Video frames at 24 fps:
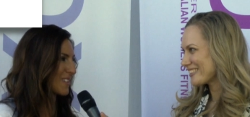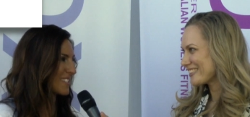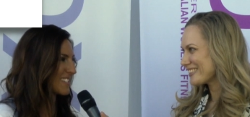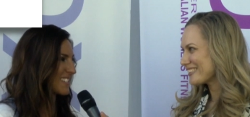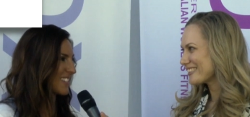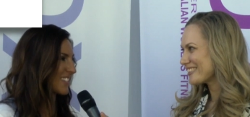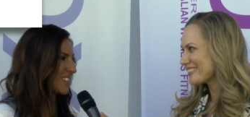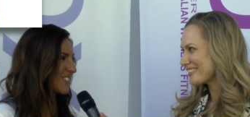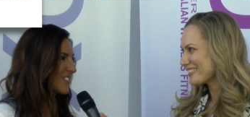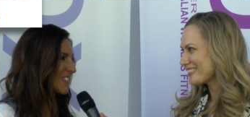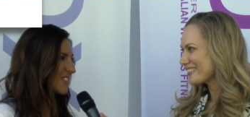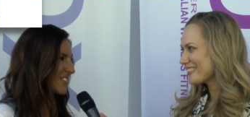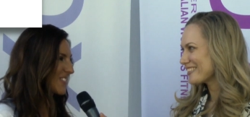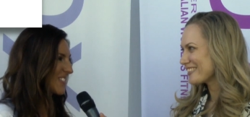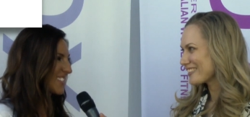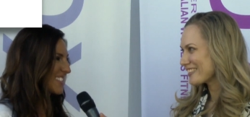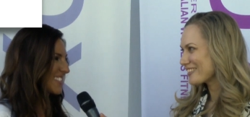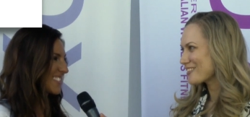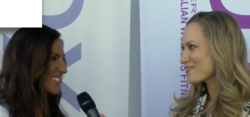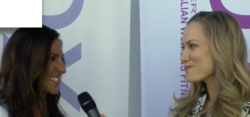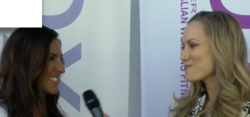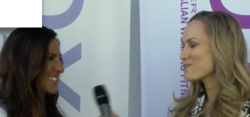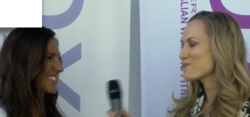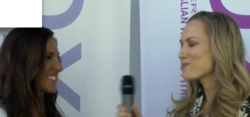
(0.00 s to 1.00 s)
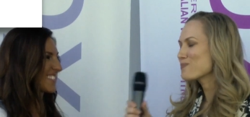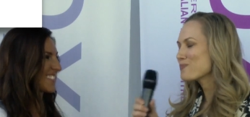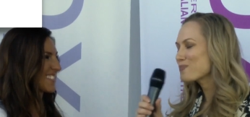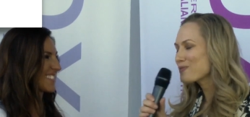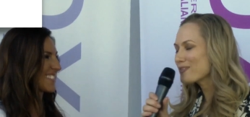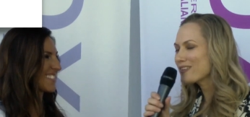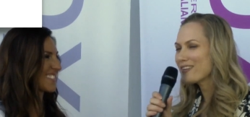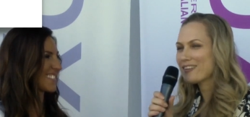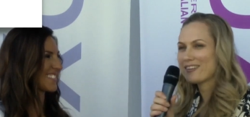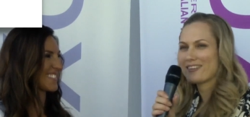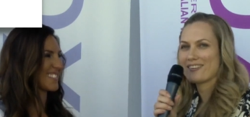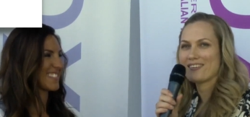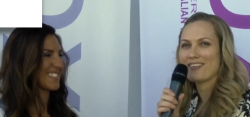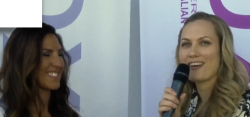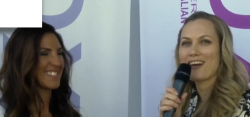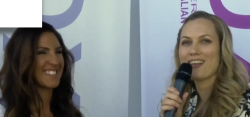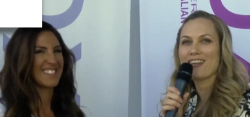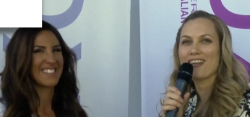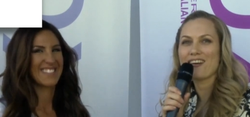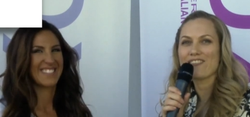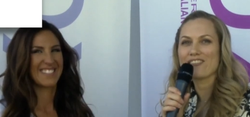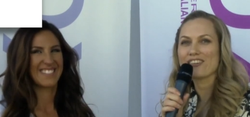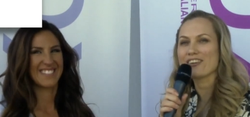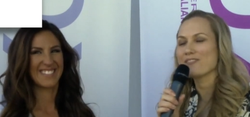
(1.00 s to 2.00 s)
Speaker 1: myself.
Speaker 2: Brilliant, I
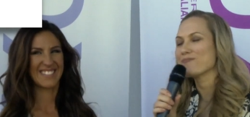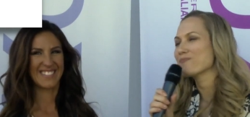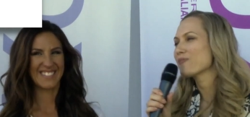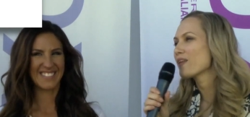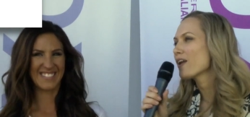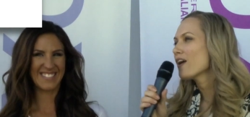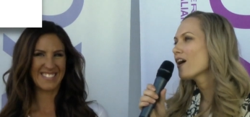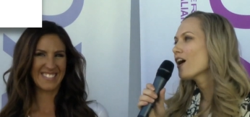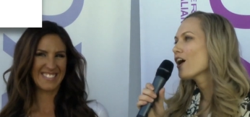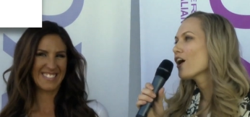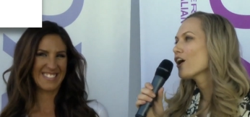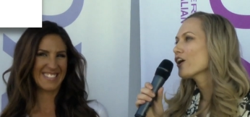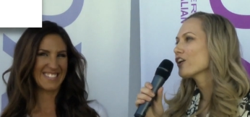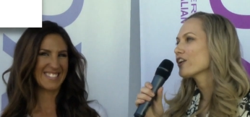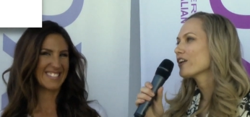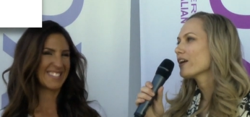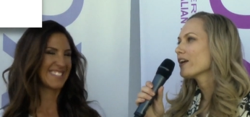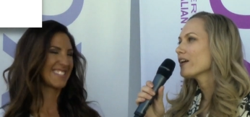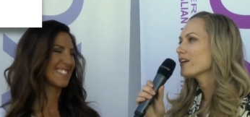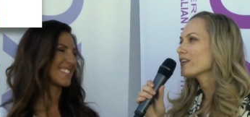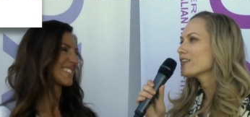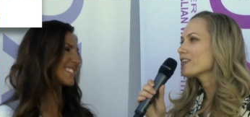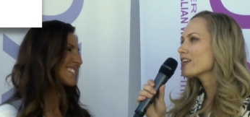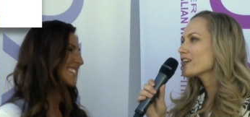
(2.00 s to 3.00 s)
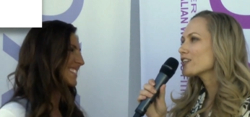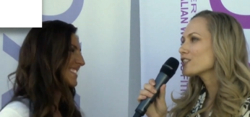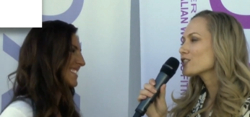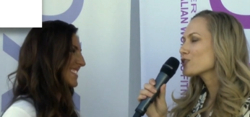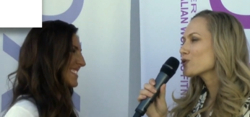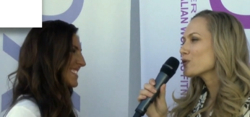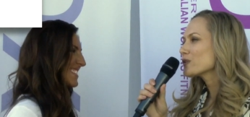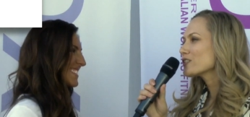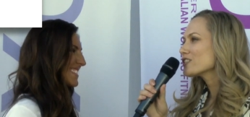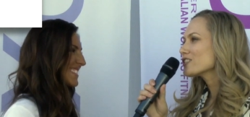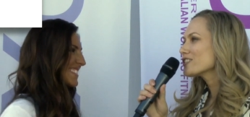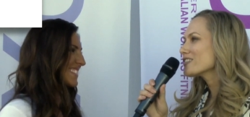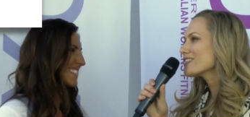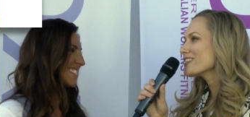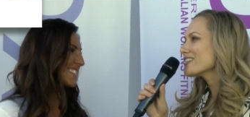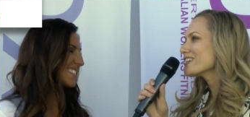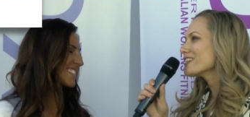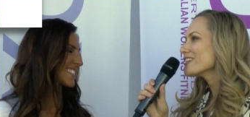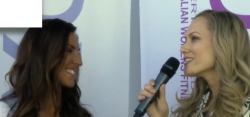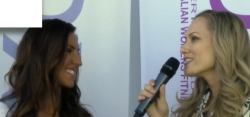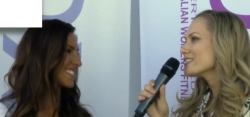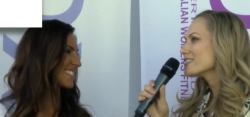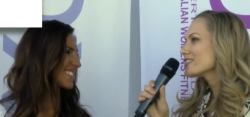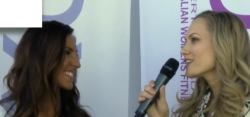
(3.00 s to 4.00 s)
love it. Okay, next question
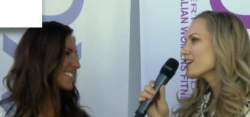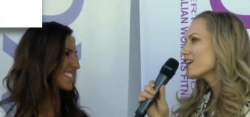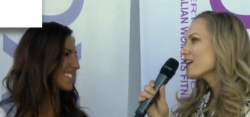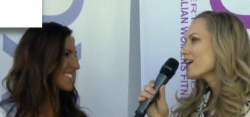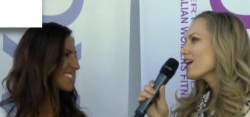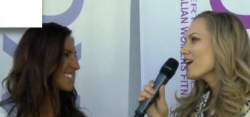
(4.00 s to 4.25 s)
is